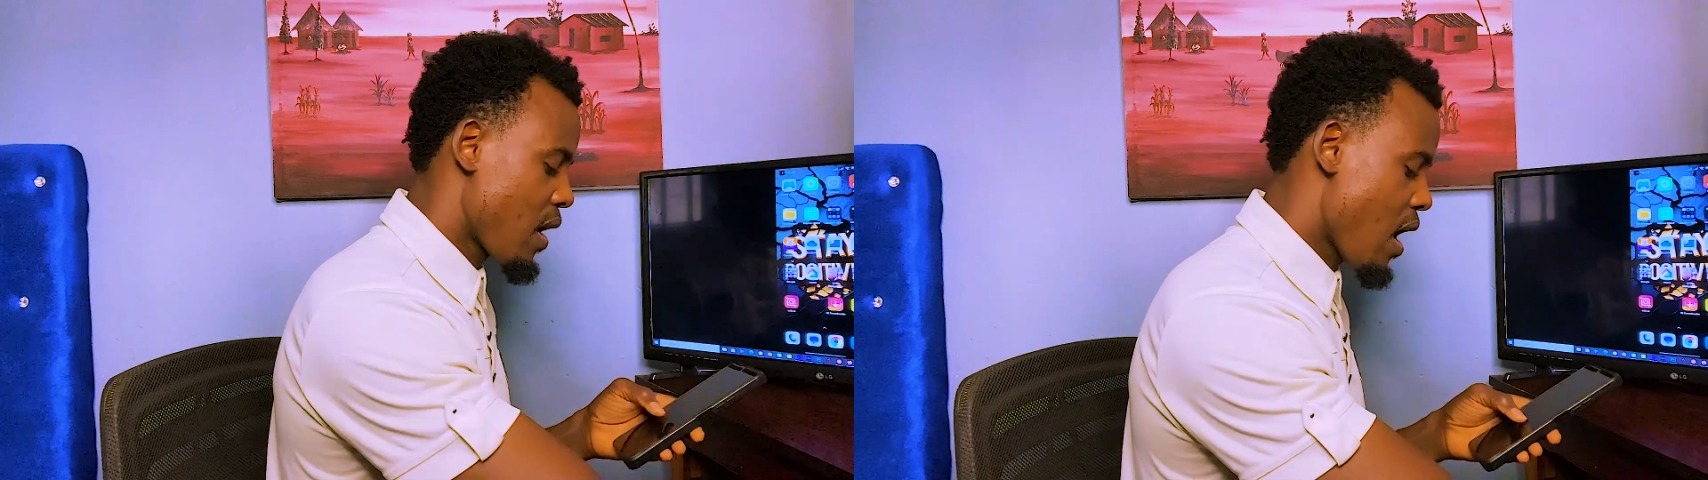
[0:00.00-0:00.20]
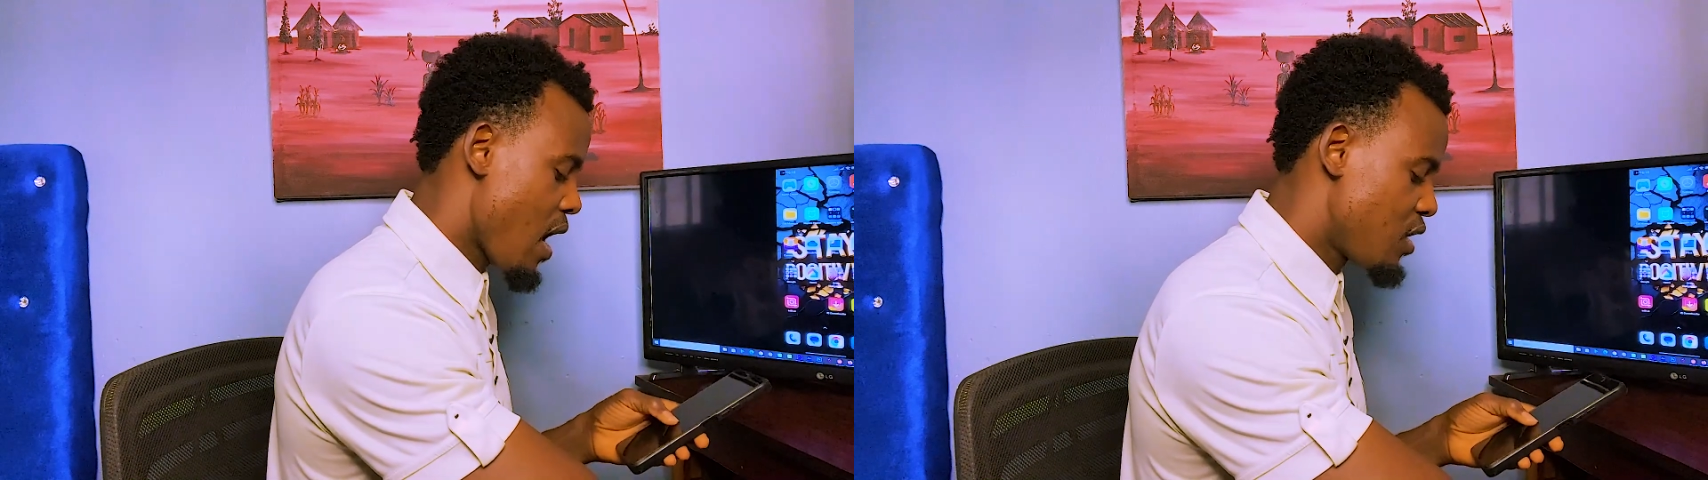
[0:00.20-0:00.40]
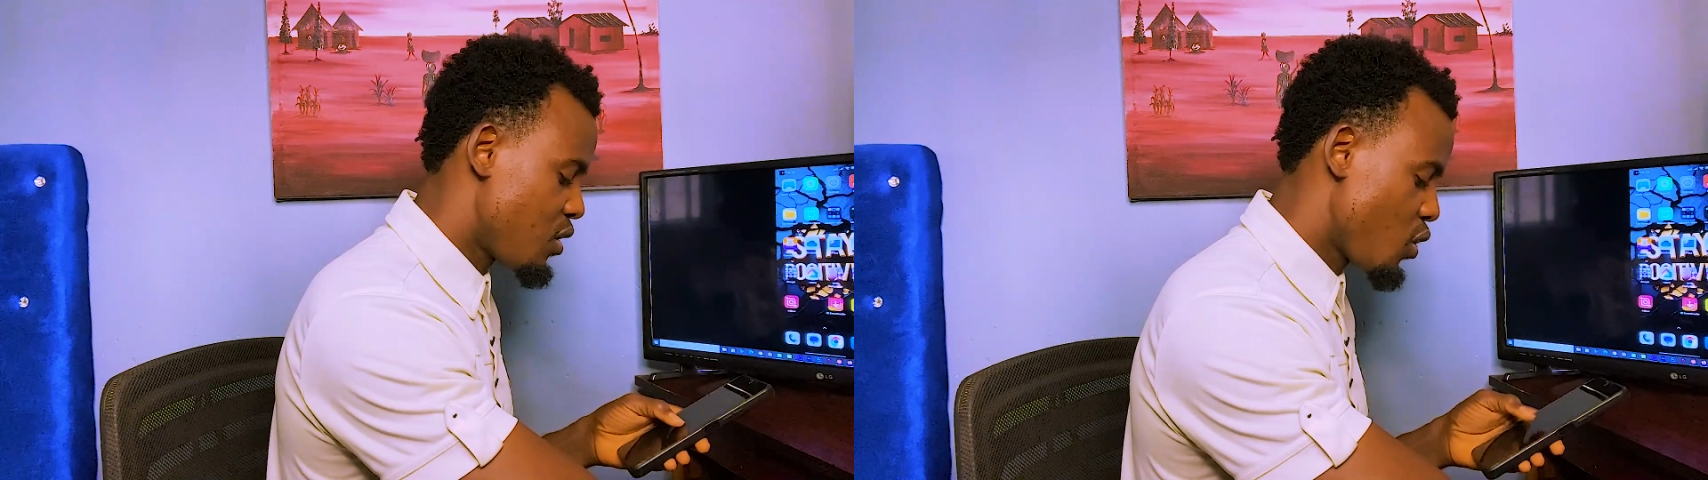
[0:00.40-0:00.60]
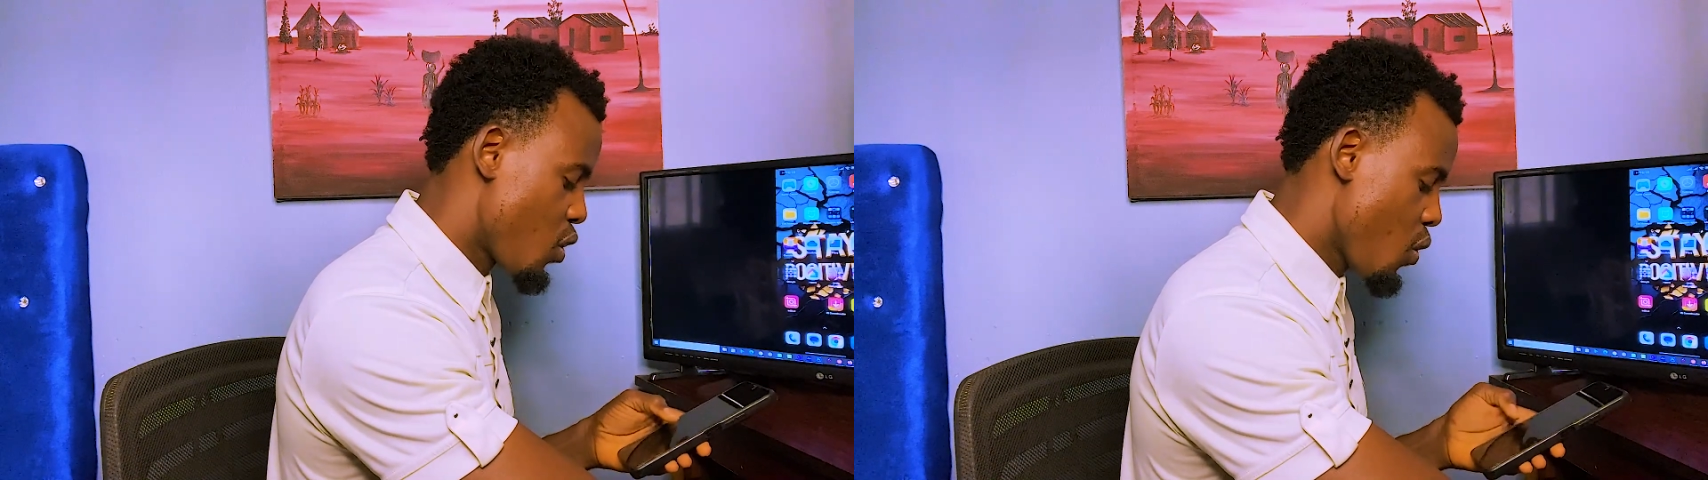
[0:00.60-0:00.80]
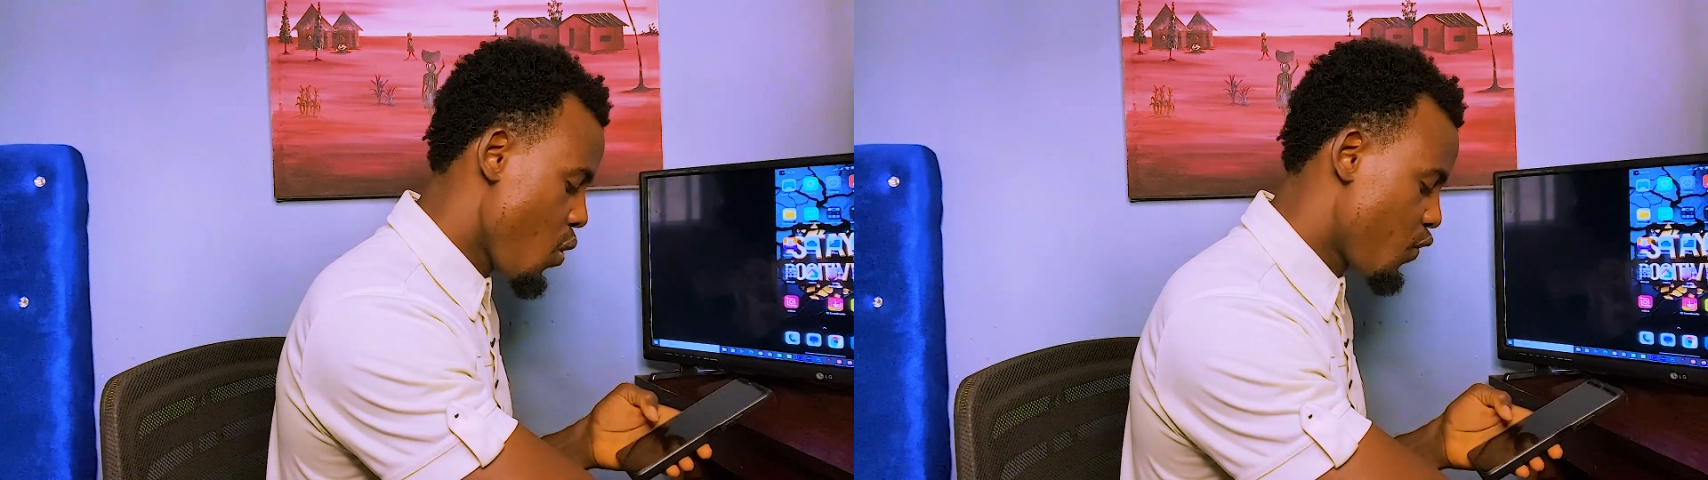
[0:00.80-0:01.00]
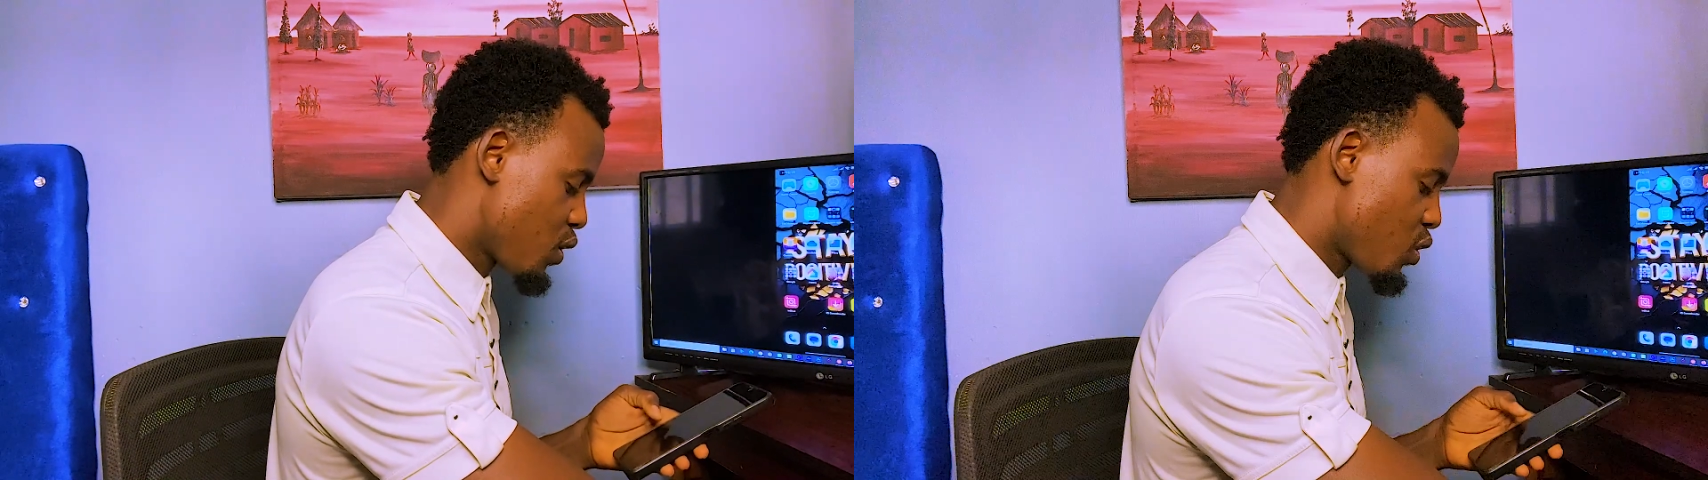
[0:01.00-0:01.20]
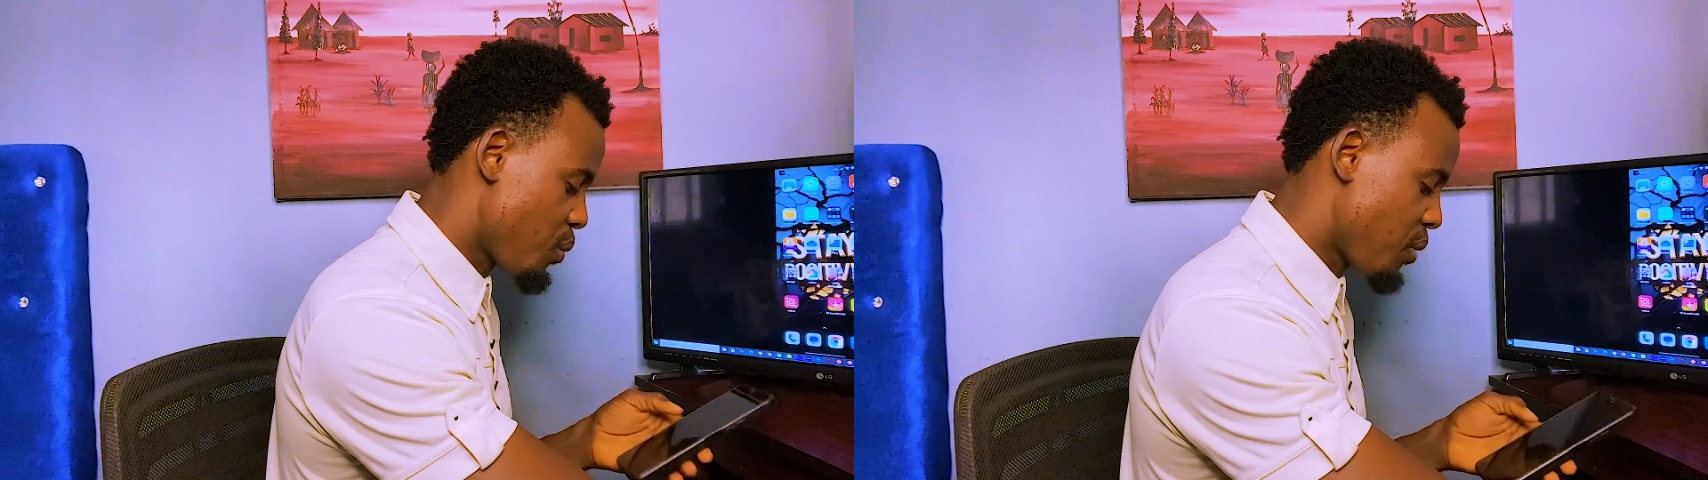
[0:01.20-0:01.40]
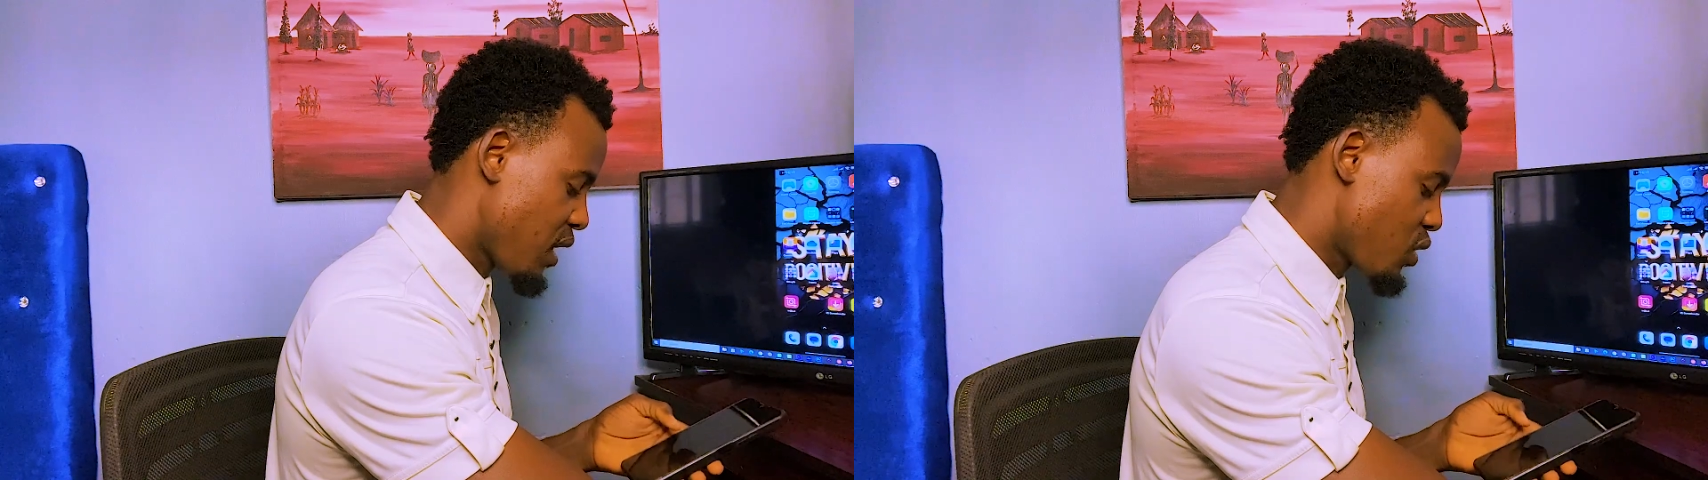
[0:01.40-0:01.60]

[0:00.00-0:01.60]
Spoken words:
And go over to your Play